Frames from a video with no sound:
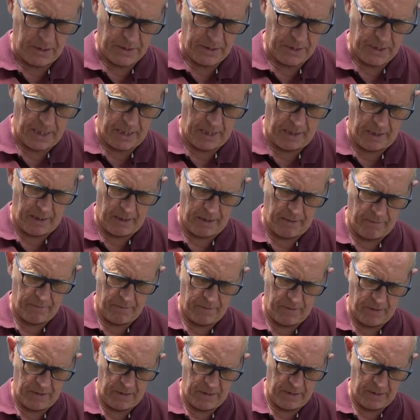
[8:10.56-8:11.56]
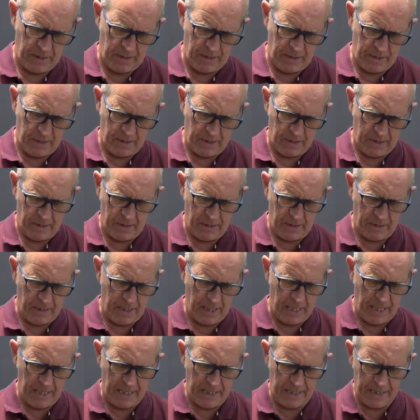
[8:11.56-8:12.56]
I say, there
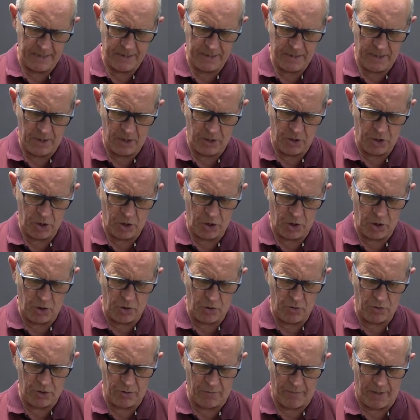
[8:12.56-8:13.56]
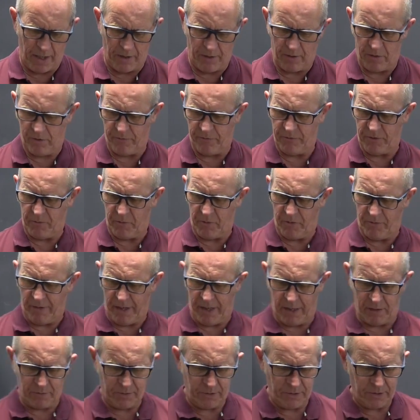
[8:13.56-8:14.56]
isn't a huge amount of them
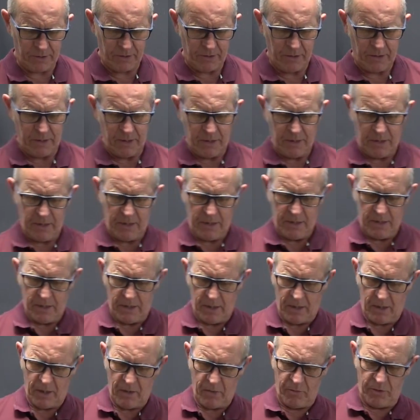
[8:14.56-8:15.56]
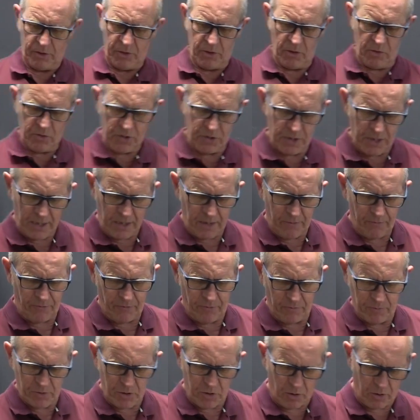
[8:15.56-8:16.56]
around. We do see them
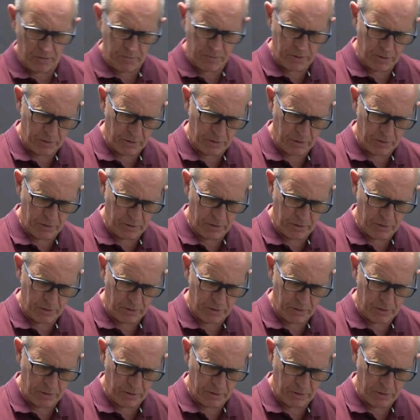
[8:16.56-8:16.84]
from time to